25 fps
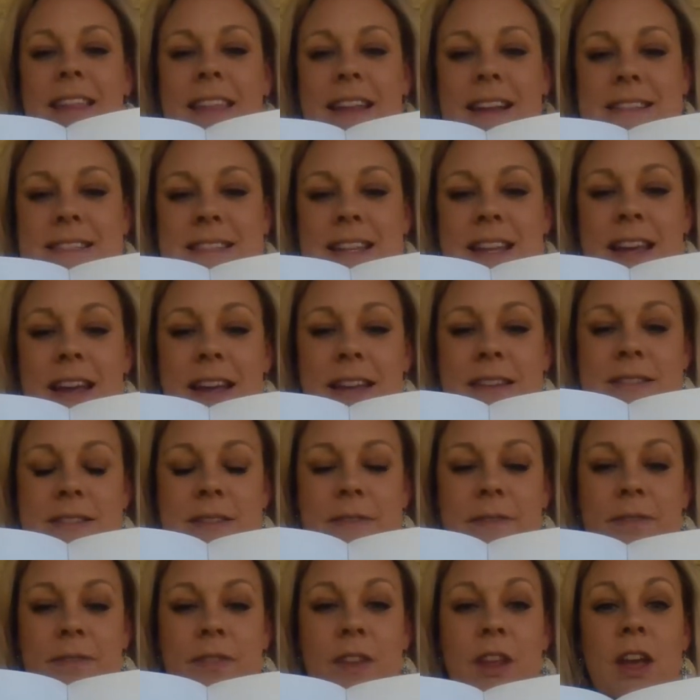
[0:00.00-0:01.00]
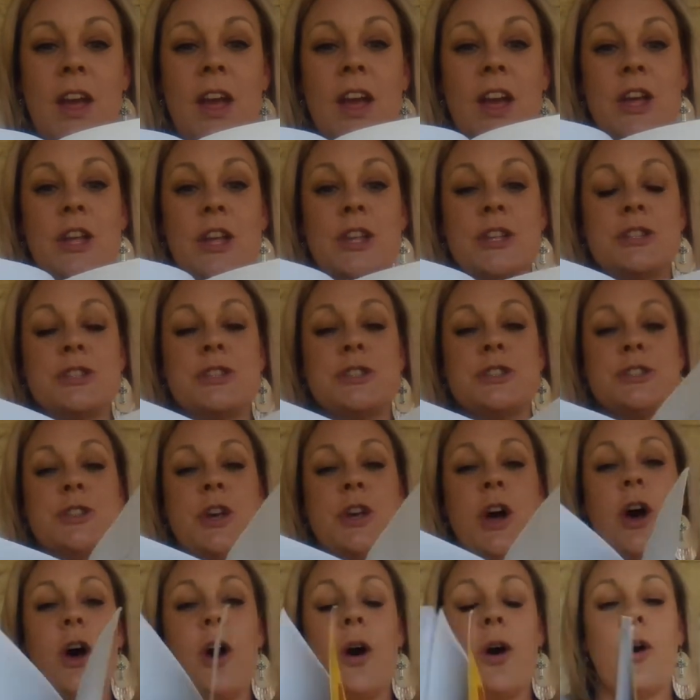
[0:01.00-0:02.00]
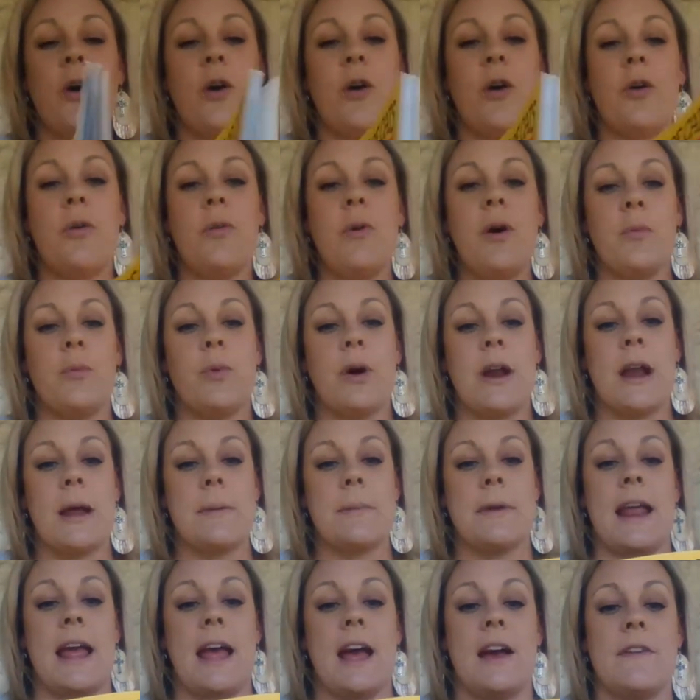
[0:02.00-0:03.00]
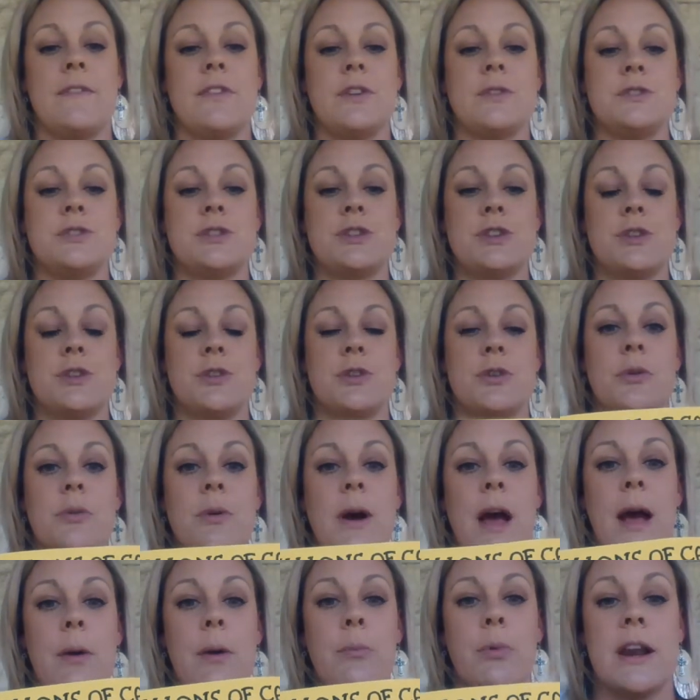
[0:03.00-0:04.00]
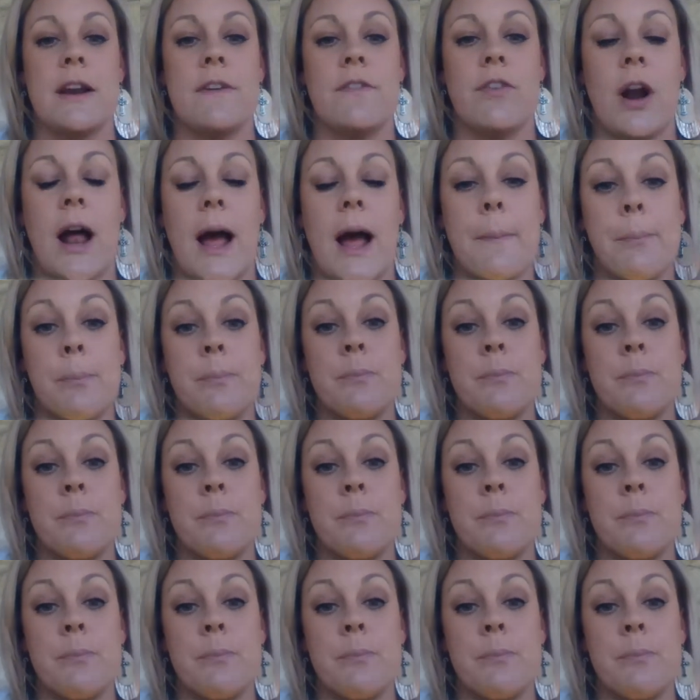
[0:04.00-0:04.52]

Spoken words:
And that's the end. So what I'm going to have you do whenever